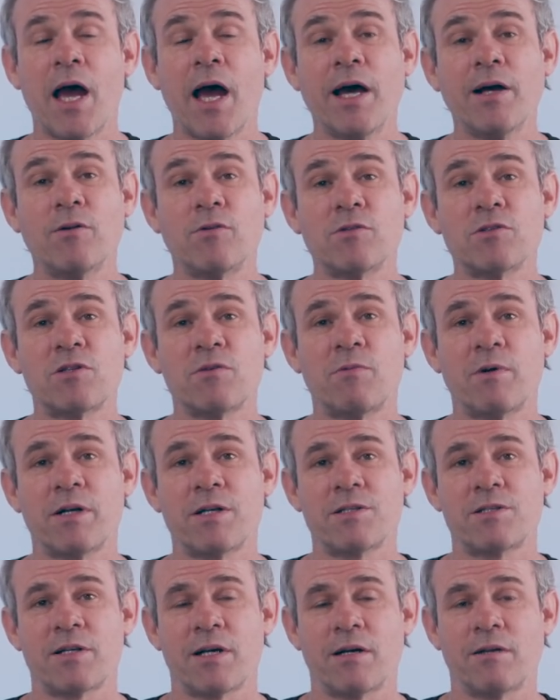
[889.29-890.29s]
and also what I
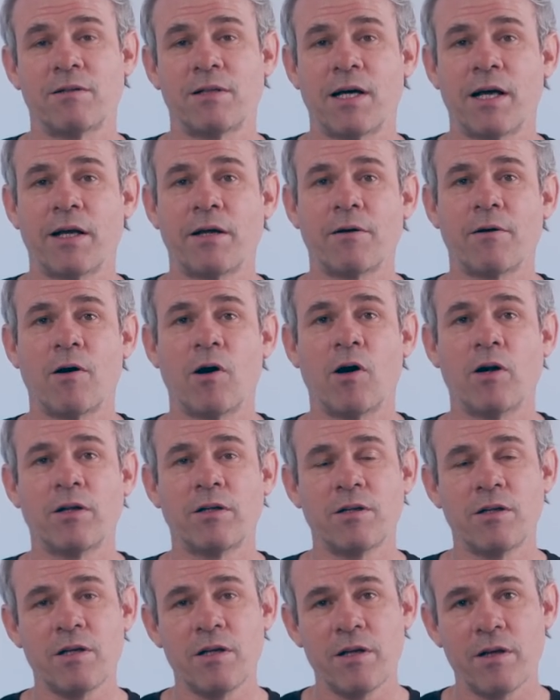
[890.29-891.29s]
sound like
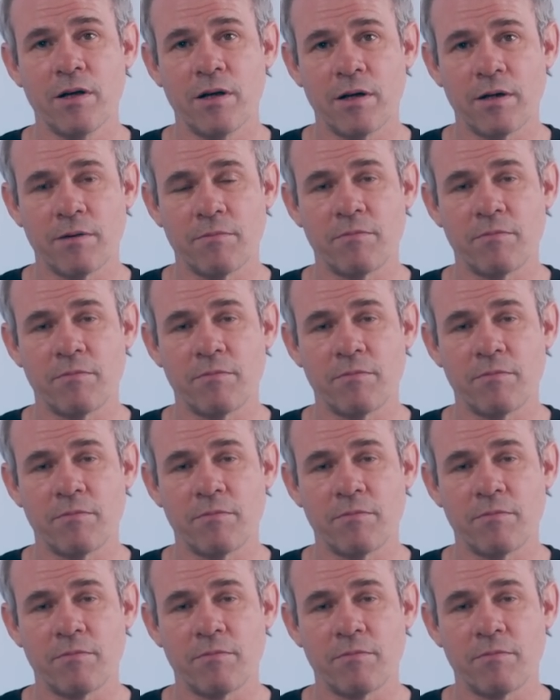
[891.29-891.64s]
on the